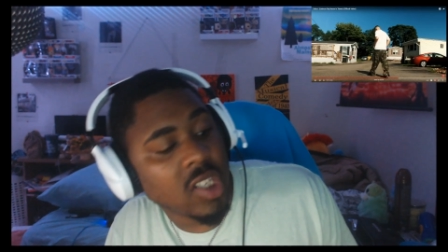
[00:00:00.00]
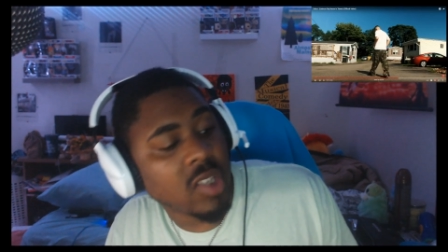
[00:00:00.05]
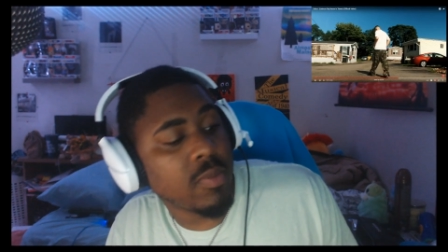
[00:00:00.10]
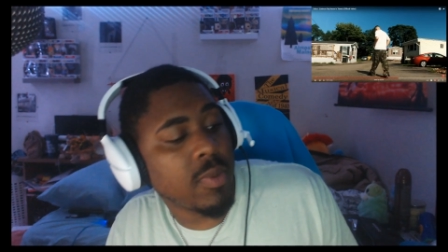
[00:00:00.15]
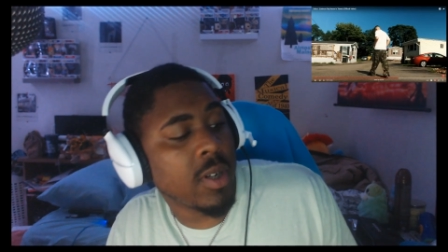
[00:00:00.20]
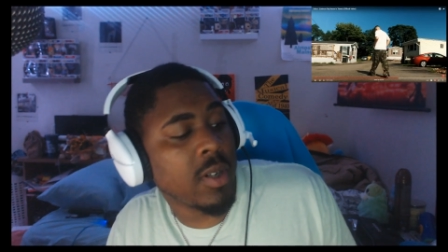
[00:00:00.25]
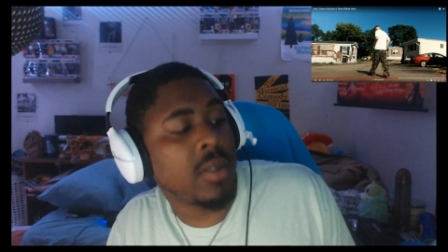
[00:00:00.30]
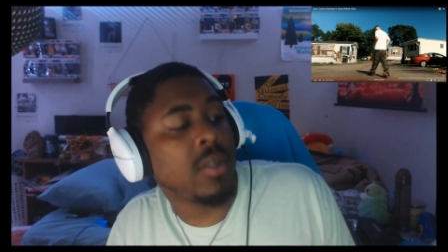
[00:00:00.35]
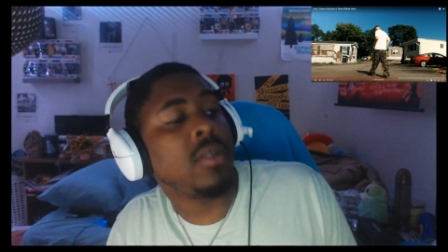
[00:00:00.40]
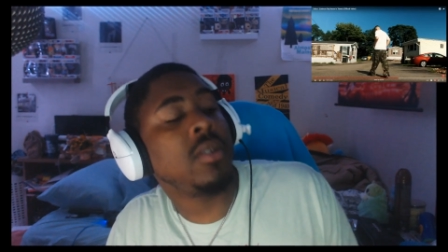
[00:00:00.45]

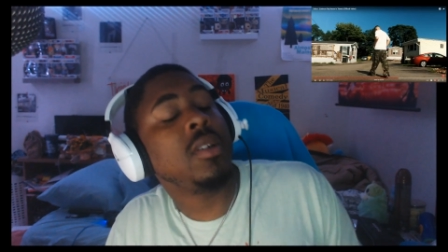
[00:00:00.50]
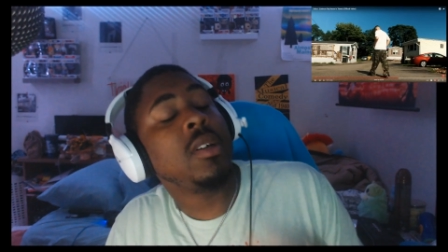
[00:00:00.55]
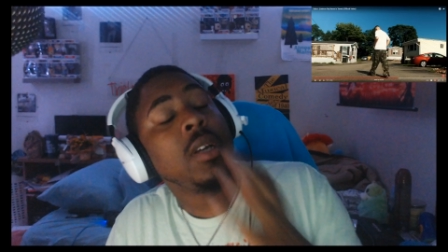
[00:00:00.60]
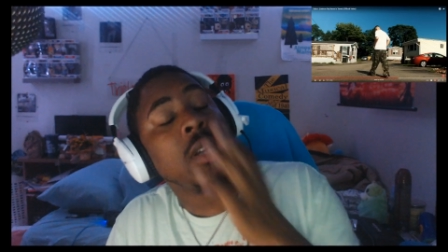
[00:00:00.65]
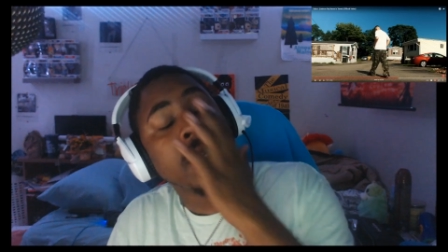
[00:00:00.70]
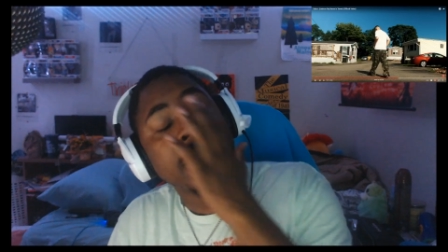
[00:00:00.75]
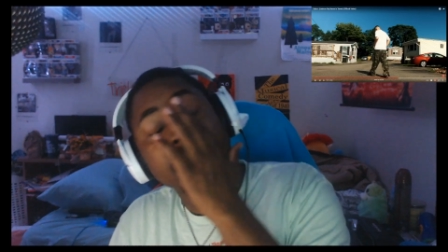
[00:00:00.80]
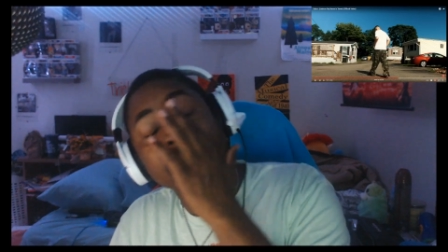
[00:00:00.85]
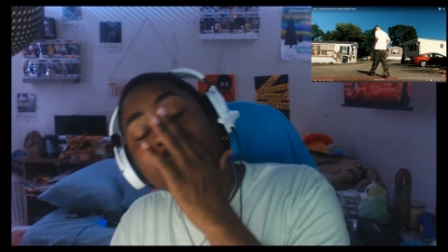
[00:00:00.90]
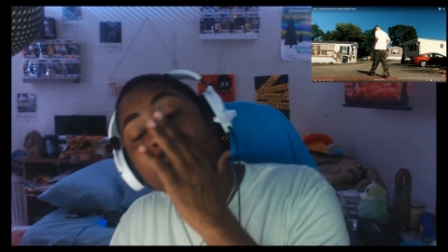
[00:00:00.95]
bro.
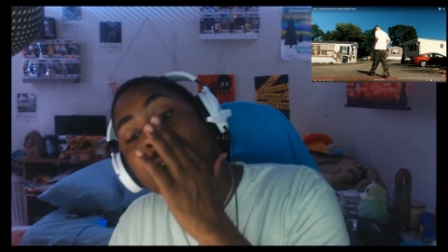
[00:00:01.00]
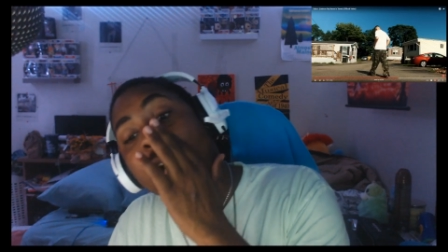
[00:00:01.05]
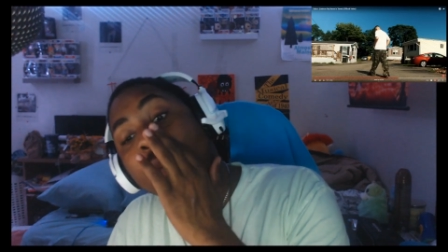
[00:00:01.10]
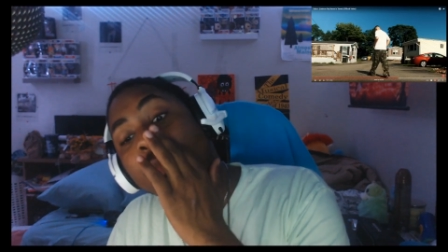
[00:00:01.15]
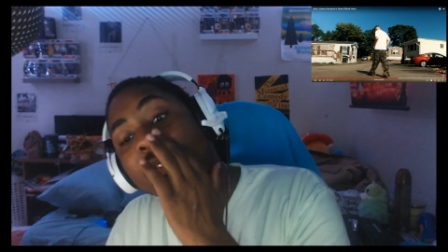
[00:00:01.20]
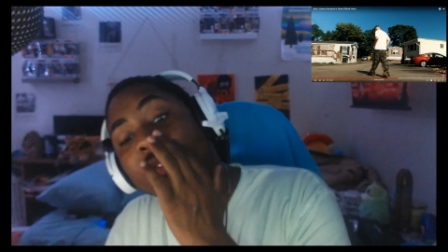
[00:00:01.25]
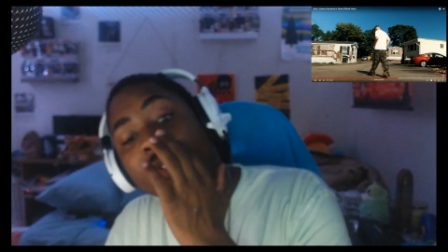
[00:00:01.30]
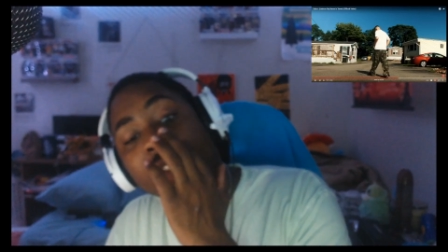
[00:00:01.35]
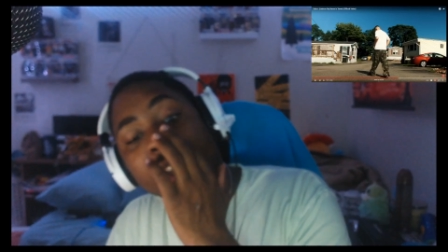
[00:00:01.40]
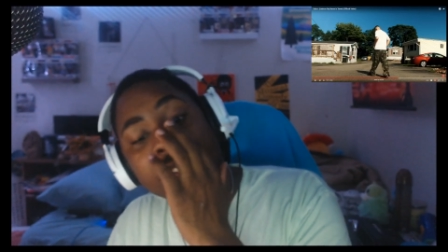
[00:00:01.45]
That's why I'm
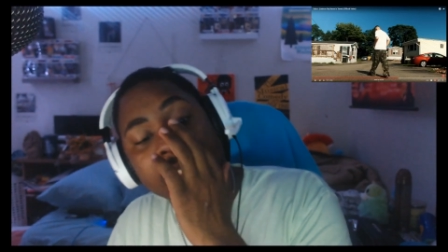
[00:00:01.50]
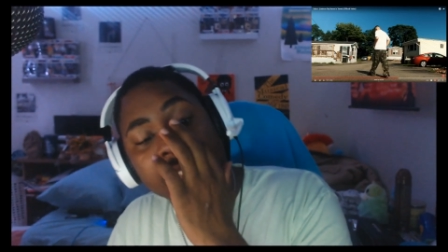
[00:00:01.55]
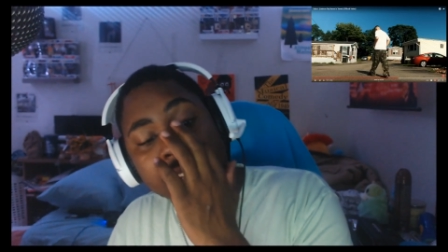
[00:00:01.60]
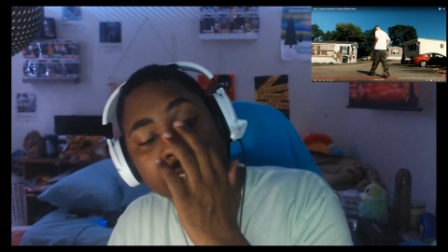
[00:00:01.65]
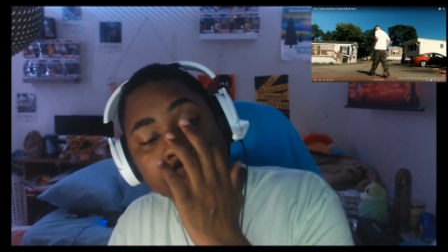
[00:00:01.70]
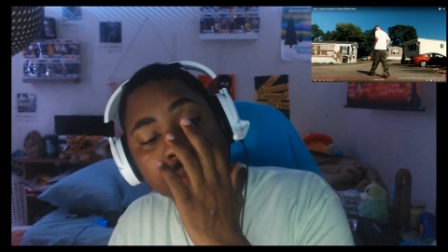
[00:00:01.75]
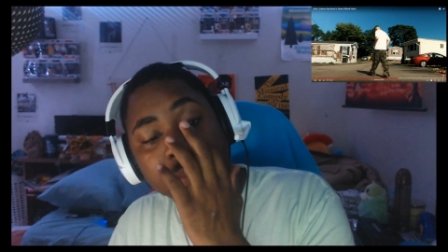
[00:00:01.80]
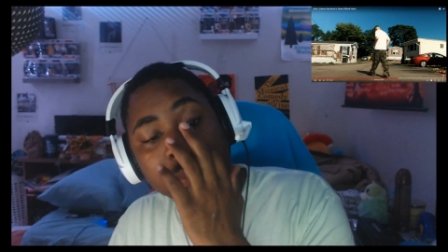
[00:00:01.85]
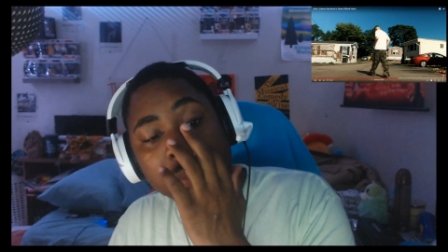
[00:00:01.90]
a fan of him.